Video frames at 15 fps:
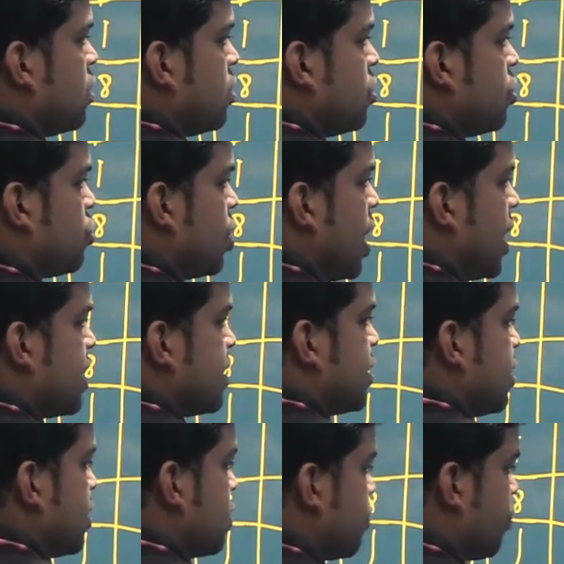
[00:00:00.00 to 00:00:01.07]
So that is
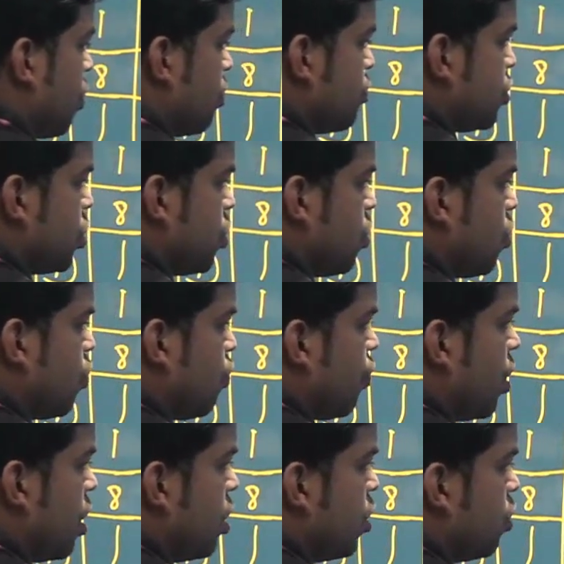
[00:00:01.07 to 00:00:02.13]
this from 0 to
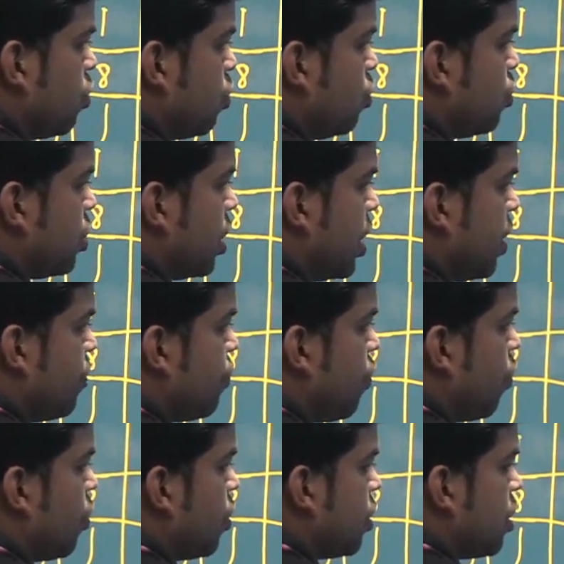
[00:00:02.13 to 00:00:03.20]
1, 2, 3,
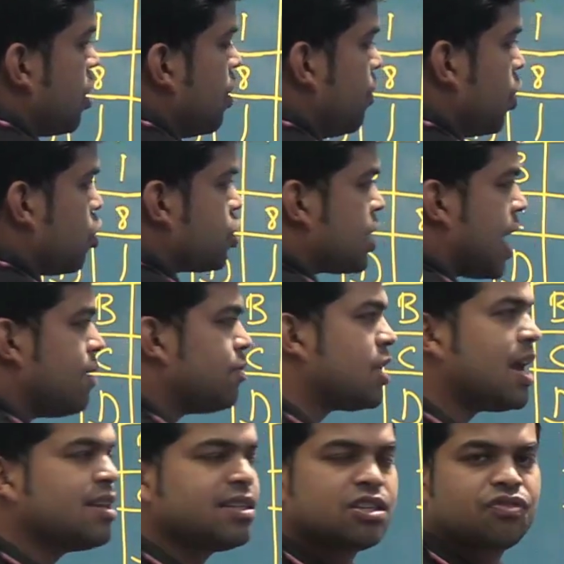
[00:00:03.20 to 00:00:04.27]
4, because time
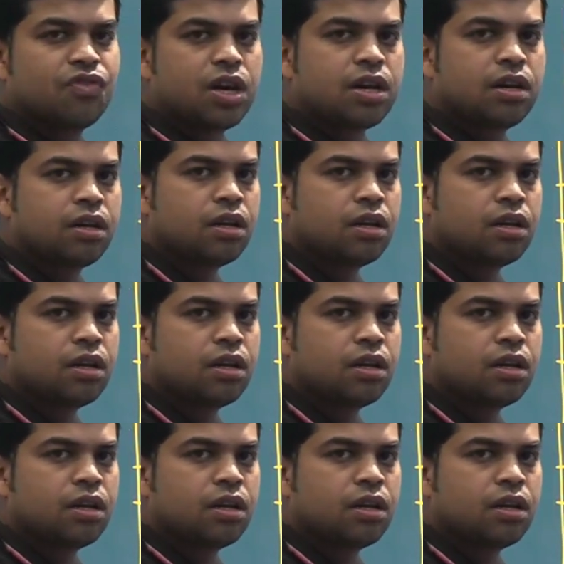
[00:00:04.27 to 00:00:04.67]
slice is 1.